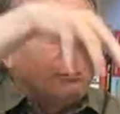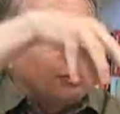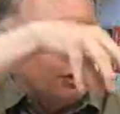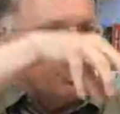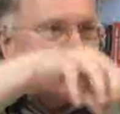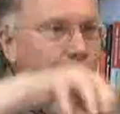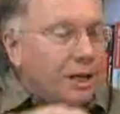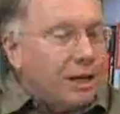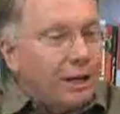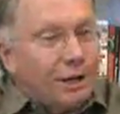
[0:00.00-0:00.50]

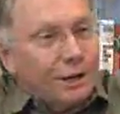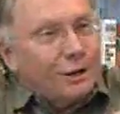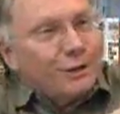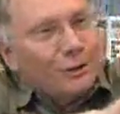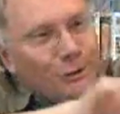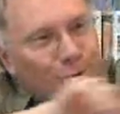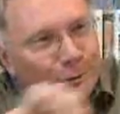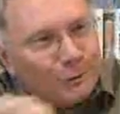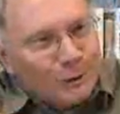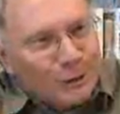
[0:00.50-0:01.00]
top-down,
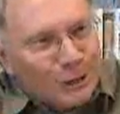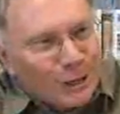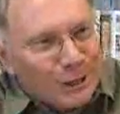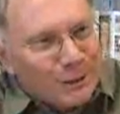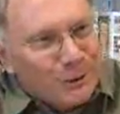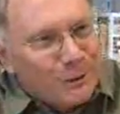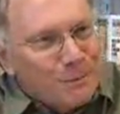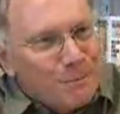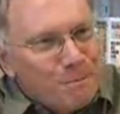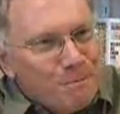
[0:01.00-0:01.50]
and
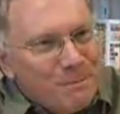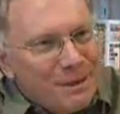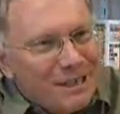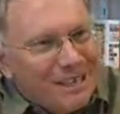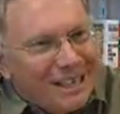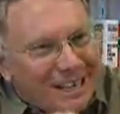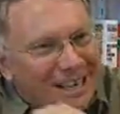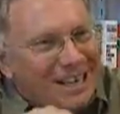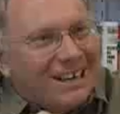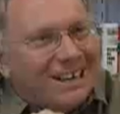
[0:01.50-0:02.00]
also
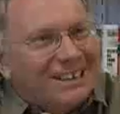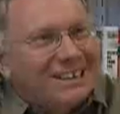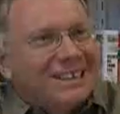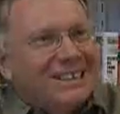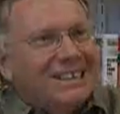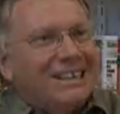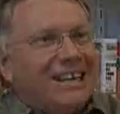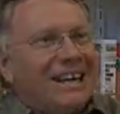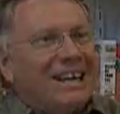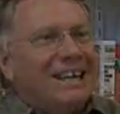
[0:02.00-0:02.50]
middle-out
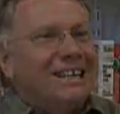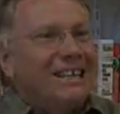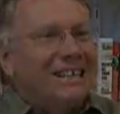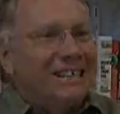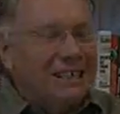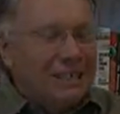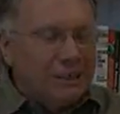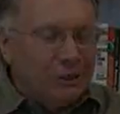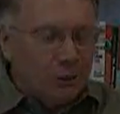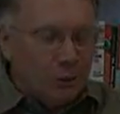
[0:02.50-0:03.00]

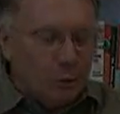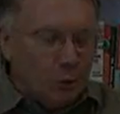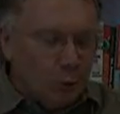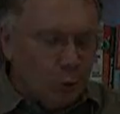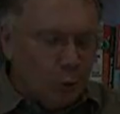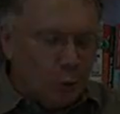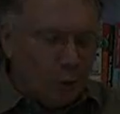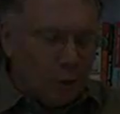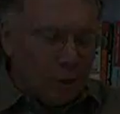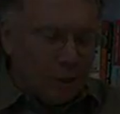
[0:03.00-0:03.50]
in
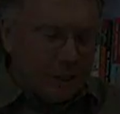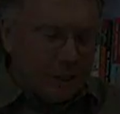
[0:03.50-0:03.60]
all